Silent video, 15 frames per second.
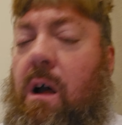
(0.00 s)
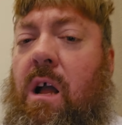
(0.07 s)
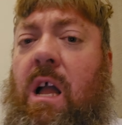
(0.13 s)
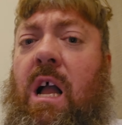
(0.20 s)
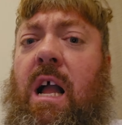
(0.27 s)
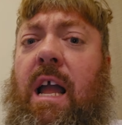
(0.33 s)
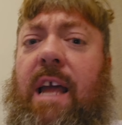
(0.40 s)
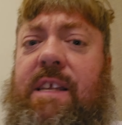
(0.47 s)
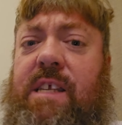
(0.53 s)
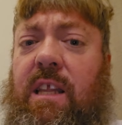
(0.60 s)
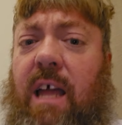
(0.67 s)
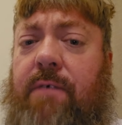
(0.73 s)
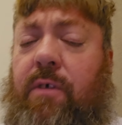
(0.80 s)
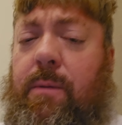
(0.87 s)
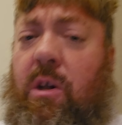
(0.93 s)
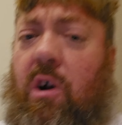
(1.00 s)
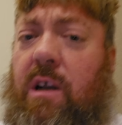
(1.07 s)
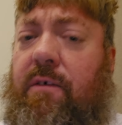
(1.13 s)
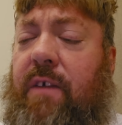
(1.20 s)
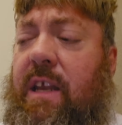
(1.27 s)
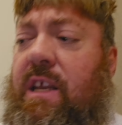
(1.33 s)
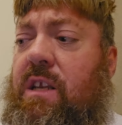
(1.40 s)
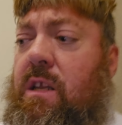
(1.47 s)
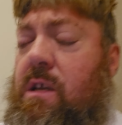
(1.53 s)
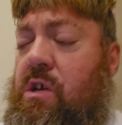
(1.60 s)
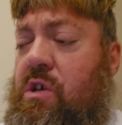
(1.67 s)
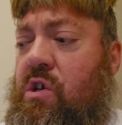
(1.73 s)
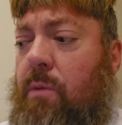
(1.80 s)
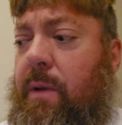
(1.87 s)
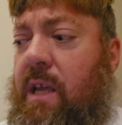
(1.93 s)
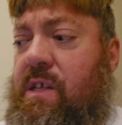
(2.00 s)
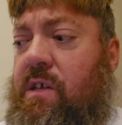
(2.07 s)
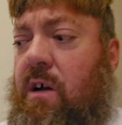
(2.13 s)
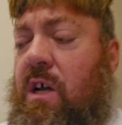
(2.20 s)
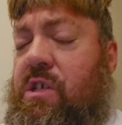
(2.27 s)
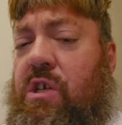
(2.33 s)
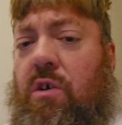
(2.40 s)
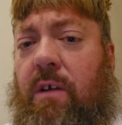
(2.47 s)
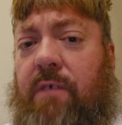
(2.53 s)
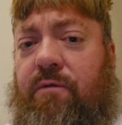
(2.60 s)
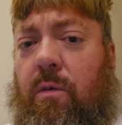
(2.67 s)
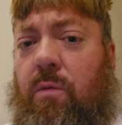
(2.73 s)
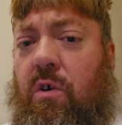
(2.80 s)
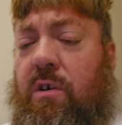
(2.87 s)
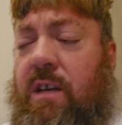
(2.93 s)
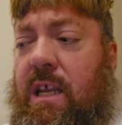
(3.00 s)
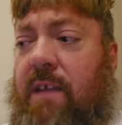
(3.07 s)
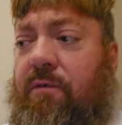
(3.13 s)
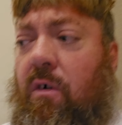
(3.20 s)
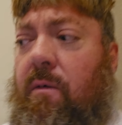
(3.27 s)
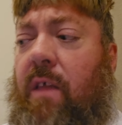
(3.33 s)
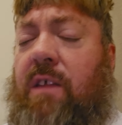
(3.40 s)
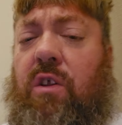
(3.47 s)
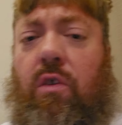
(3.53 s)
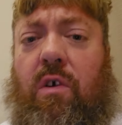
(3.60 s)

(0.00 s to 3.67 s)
Uh, it's the lie from the Garden of Eden, you shall be as gods, knowing from good and evil.